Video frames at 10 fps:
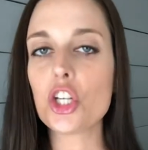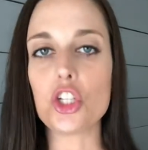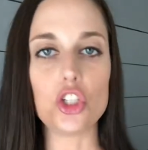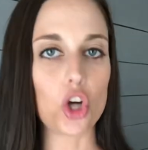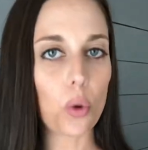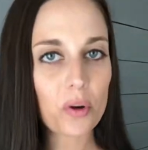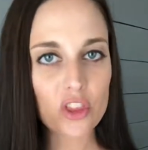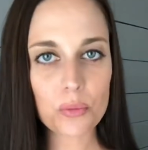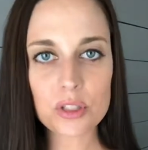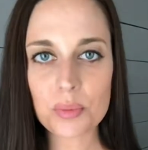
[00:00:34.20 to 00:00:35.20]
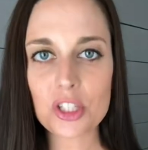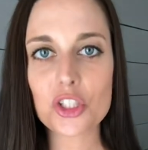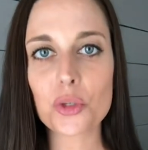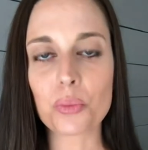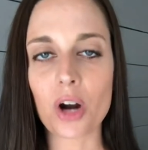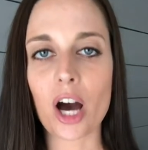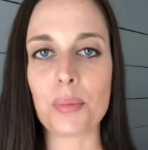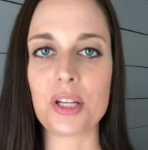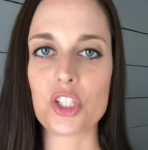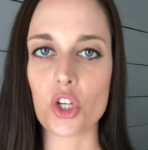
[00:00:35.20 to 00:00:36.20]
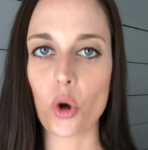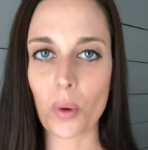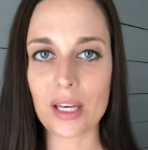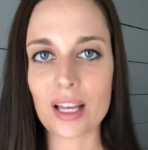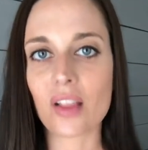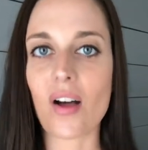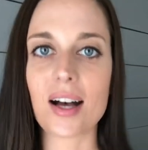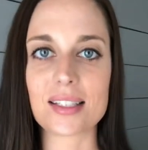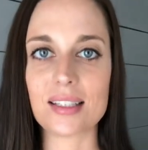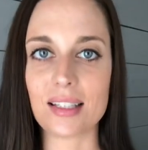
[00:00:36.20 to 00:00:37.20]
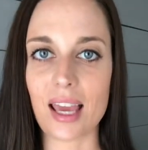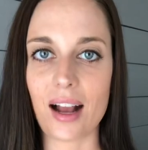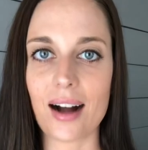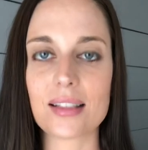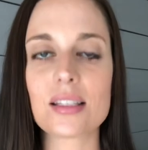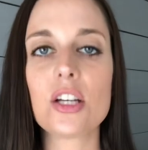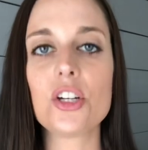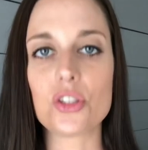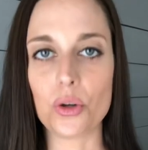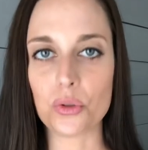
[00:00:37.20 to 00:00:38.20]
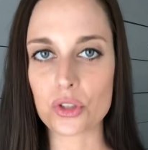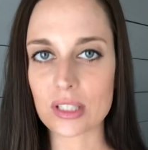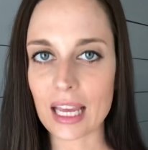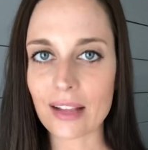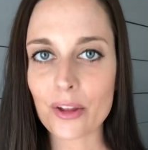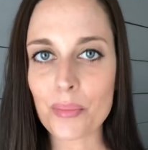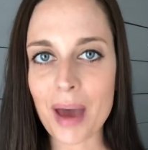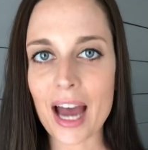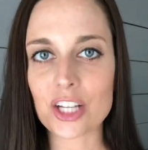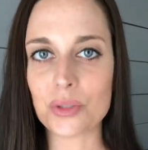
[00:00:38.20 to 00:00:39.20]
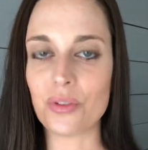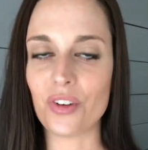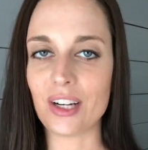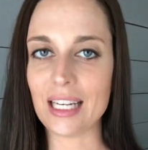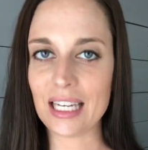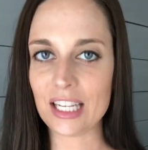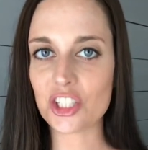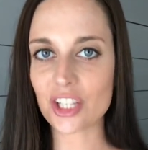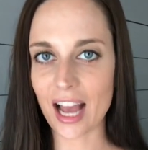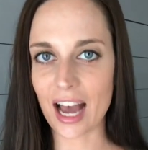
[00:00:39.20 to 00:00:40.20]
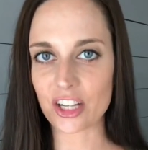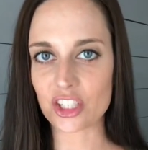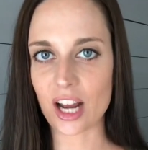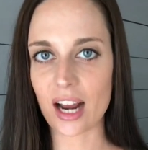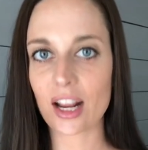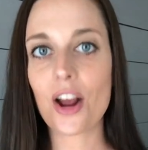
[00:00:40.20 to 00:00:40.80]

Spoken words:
You don't want them to be too broad because you're going to get lost in the chaos. So scale it back to a very niche hashtag.